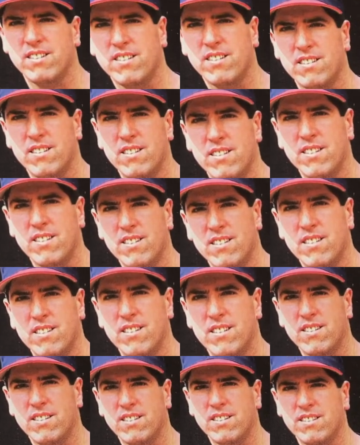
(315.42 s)
I used to watch
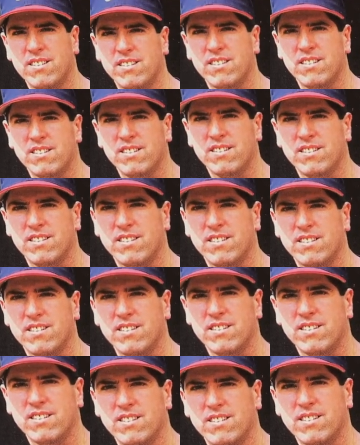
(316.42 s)
a lot of uh, T N
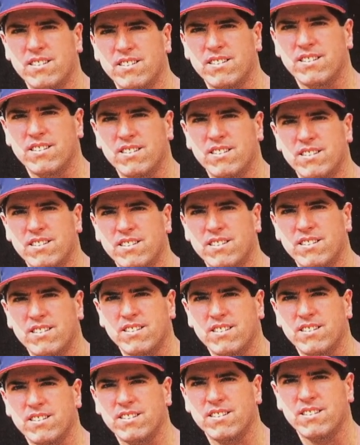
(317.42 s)
T, and, and obviously the
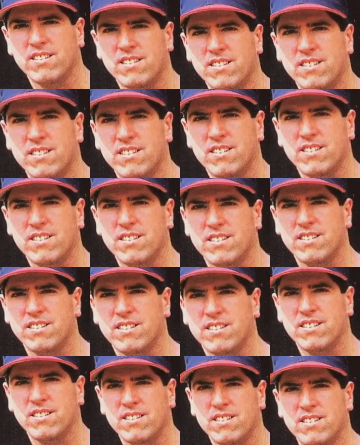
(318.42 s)
Braves were owned by
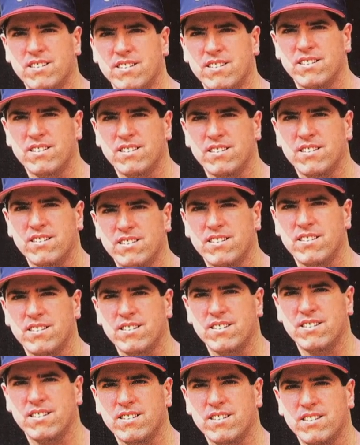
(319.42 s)
Ted Turner,
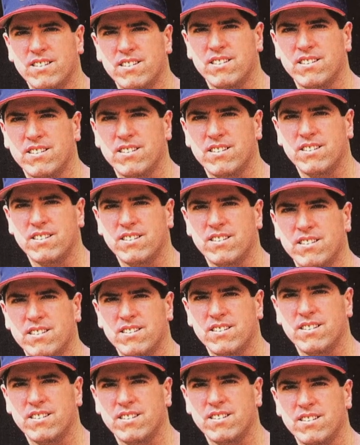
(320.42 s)
so I would always
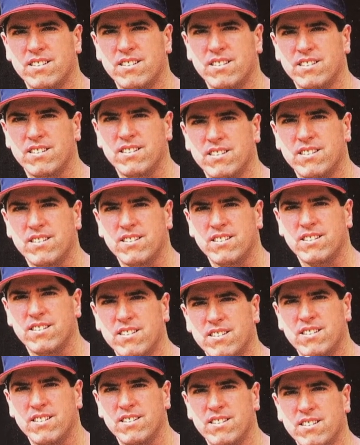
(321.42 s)
watch him
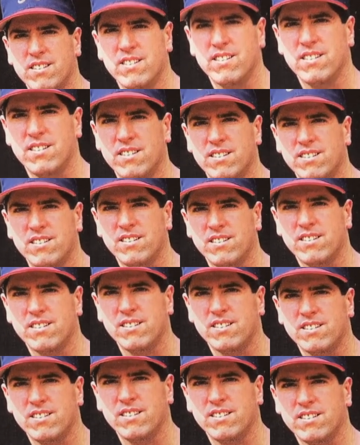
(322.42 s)
uh, pitch a lot.
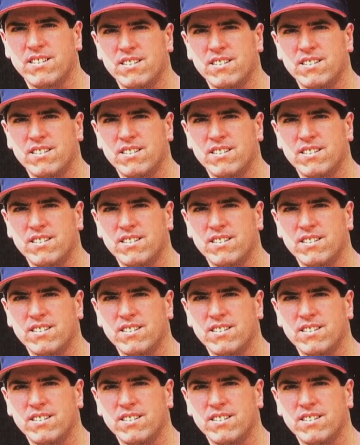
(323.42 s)
So Jose